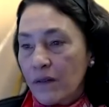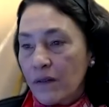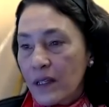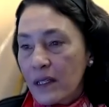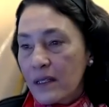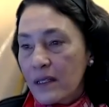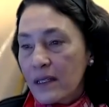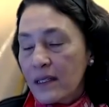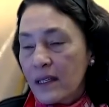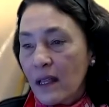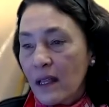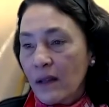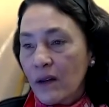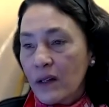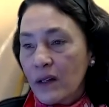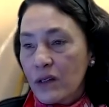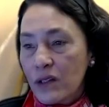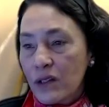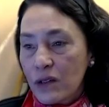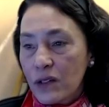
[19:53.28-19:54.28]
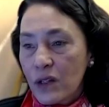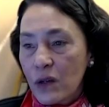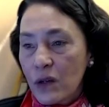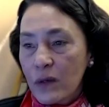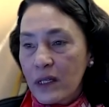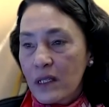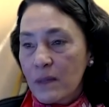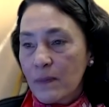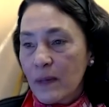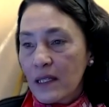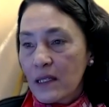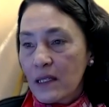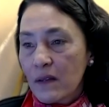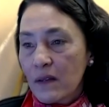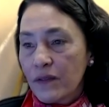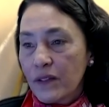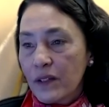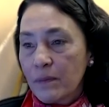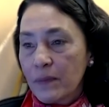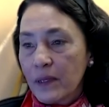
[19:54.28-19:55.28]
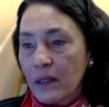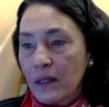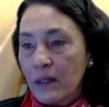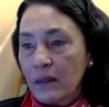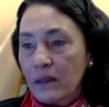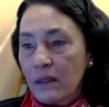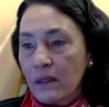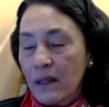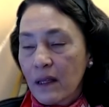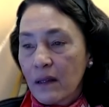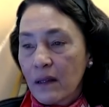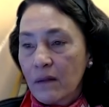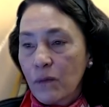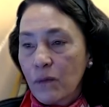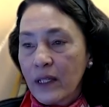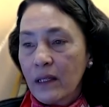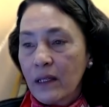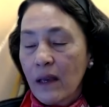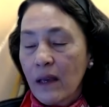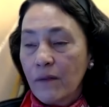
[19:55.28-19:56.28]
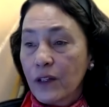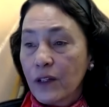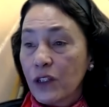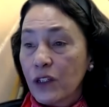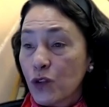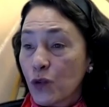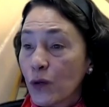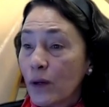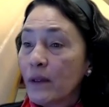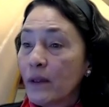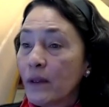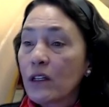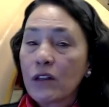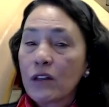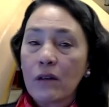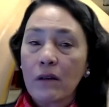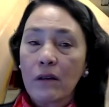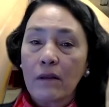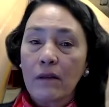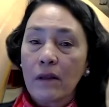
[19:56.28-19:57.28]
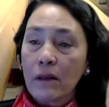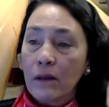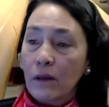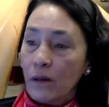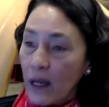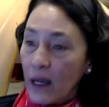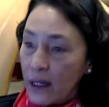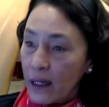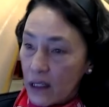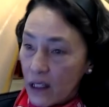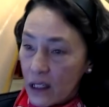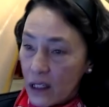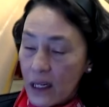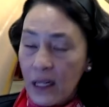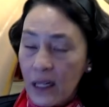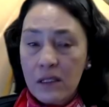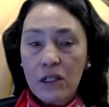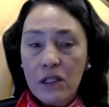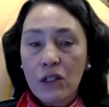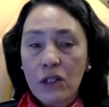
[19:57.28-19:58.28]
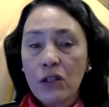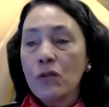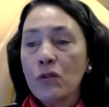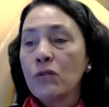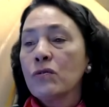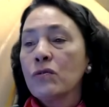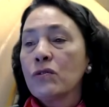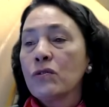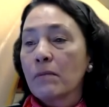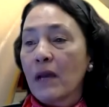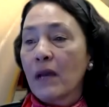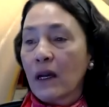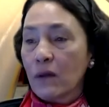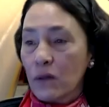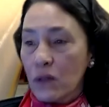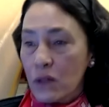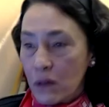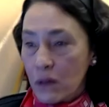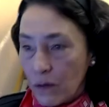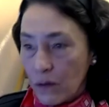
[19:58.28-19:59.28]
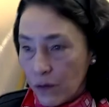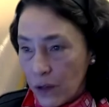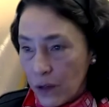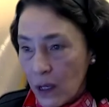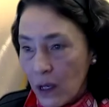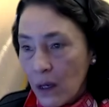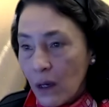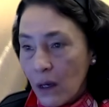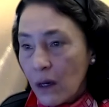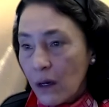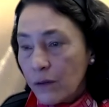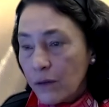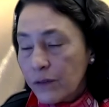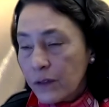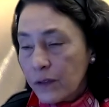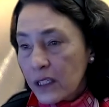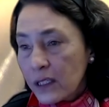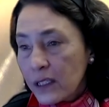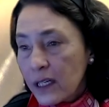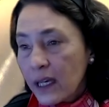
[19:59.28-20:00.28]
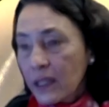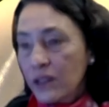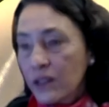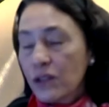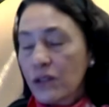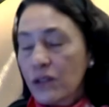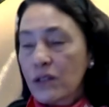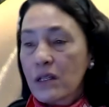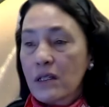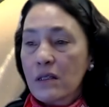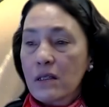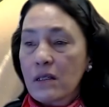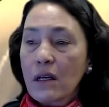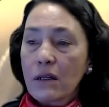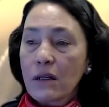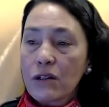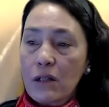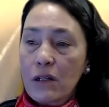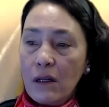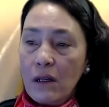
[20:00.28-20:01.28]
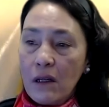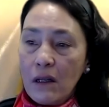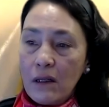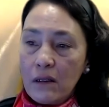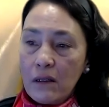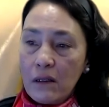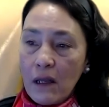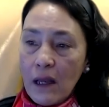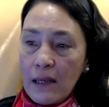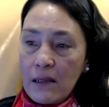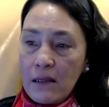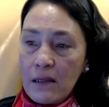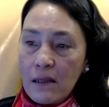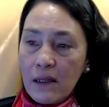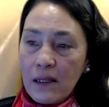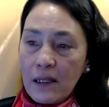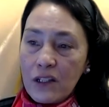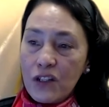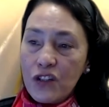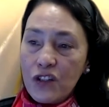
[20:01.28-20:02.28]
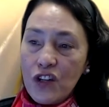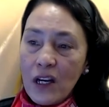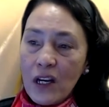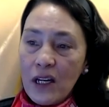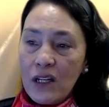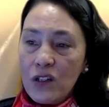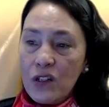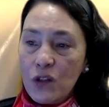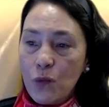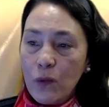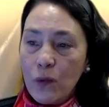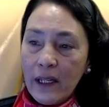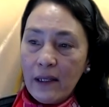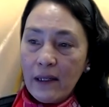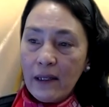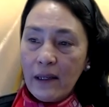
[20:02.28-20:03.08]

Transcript: These mm-hmm. accelerators are so expensive to mm-hmm. build that we have contributed the United States huge amounts of, of detectors and such. And as in exchange, we